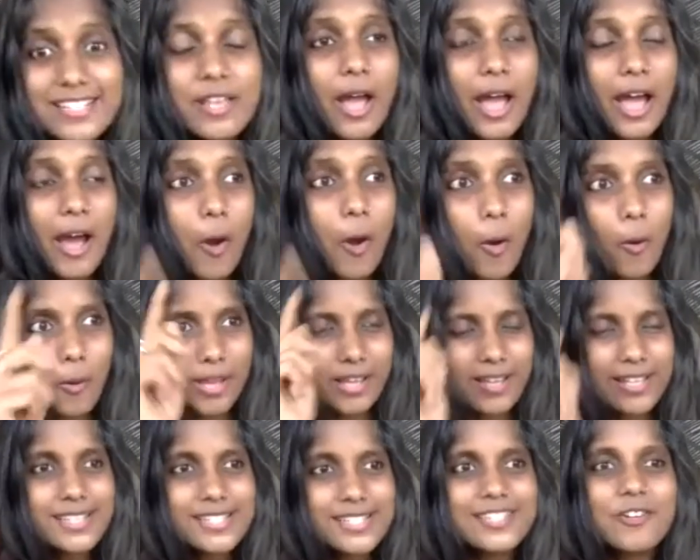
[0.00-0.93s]
Oh,
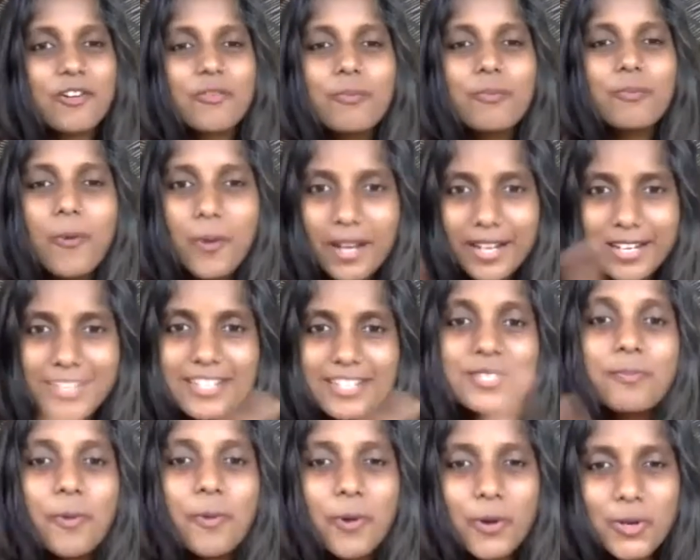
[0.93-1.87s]
instead of Poland, it's
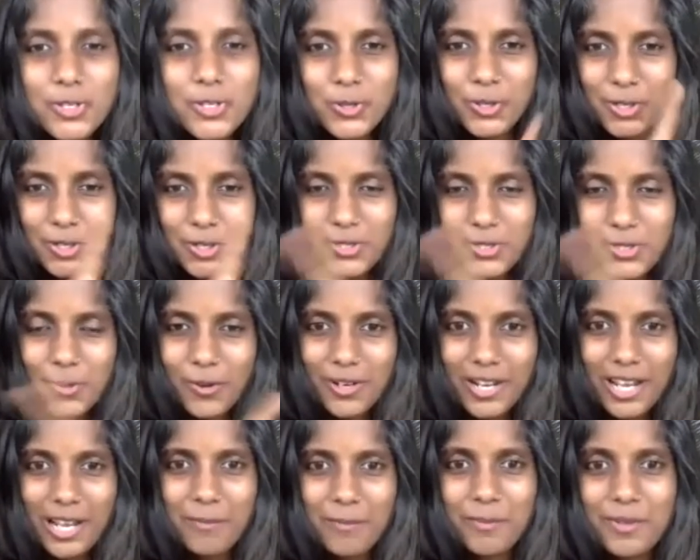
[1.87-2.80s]
Portugal. Sorry,
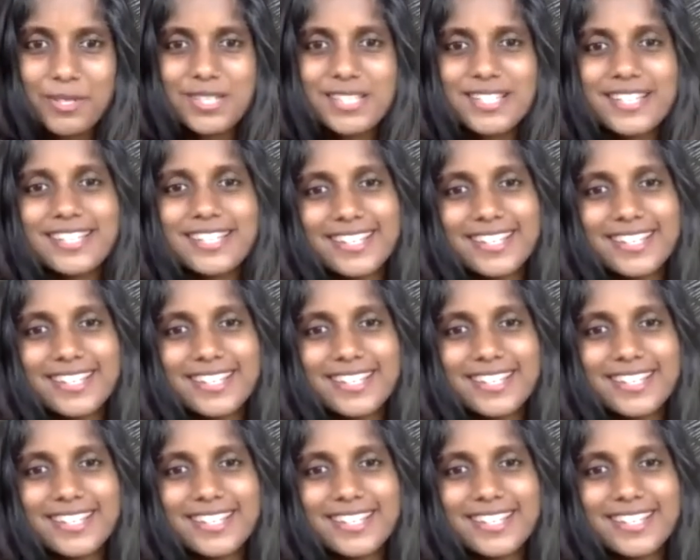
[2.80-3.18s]
I missed.